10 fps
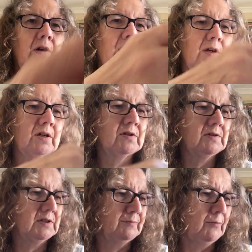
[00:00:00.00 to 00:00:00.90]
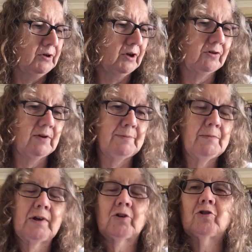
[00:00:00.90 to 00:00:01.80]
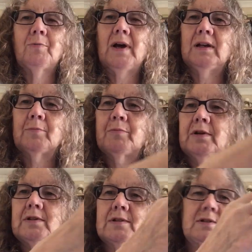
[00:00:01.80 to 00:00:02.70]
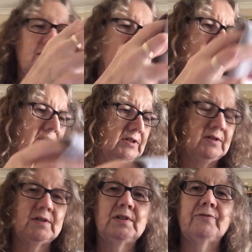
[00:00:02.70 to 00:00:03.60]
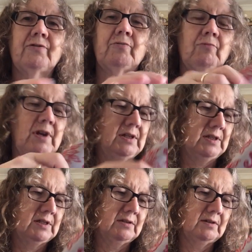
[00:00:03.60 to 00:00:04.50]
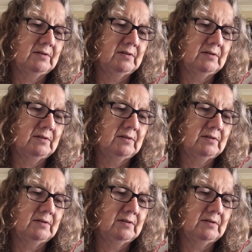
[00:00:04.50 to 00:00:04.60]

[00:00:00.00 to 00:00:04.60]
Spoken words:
like it because it's monochromatic, but it's different reds.